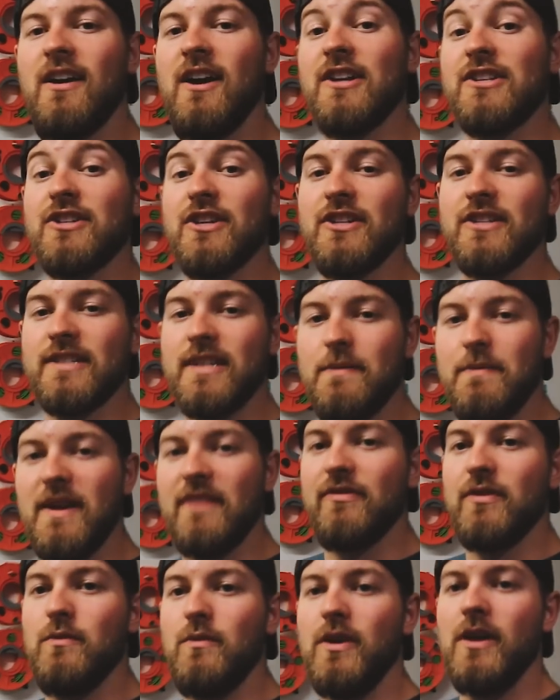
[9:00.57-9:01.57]
All right, so I just got
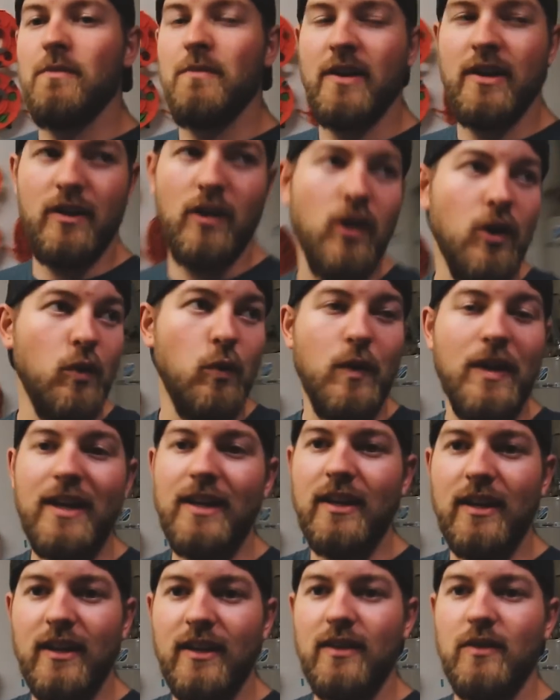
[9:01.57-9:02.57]
back from Walmart, or we
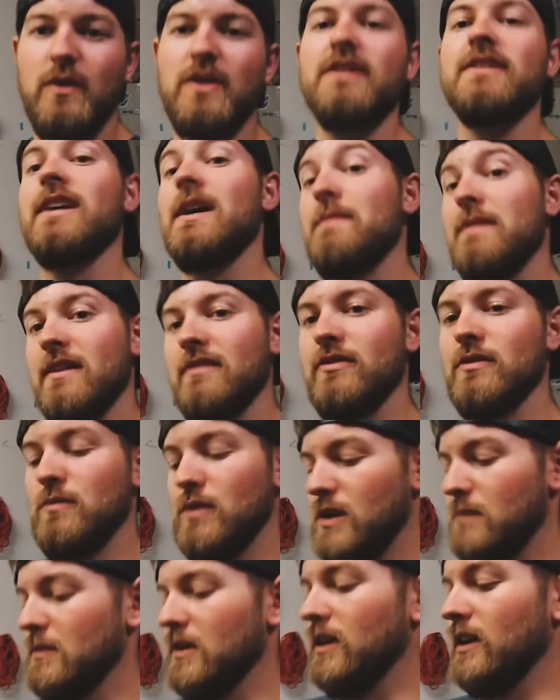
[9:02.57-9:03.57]
just got back from
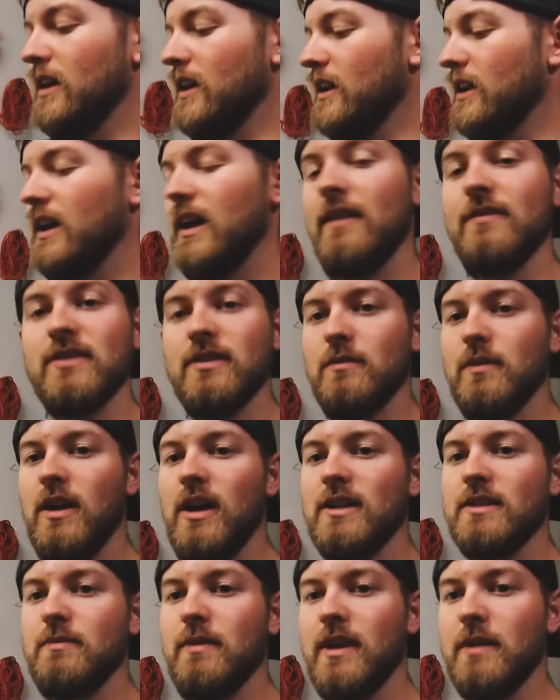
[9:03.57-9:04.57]
Walmart, and I have some
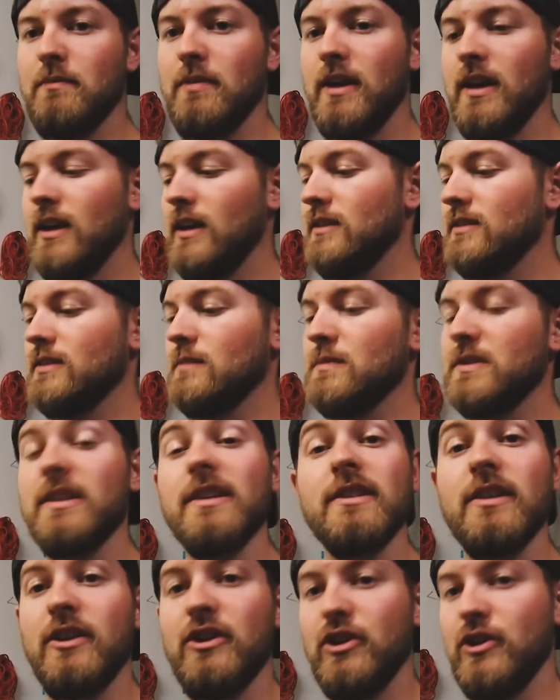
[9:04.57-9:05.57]
gloss black paint, some
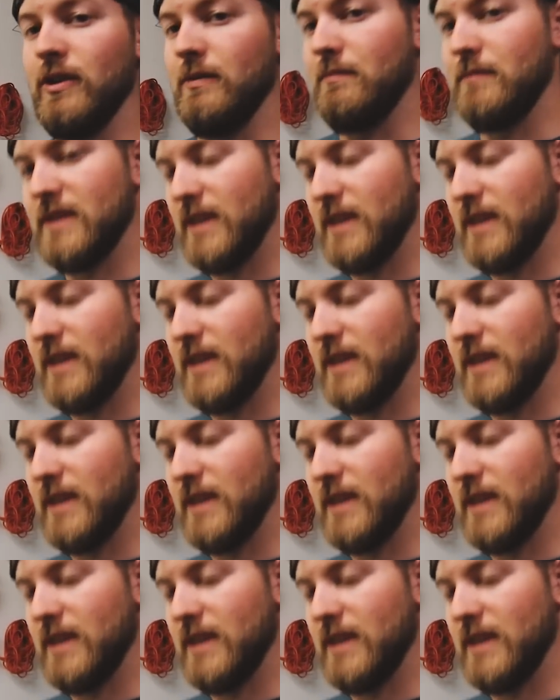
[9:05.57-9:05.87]
600 grip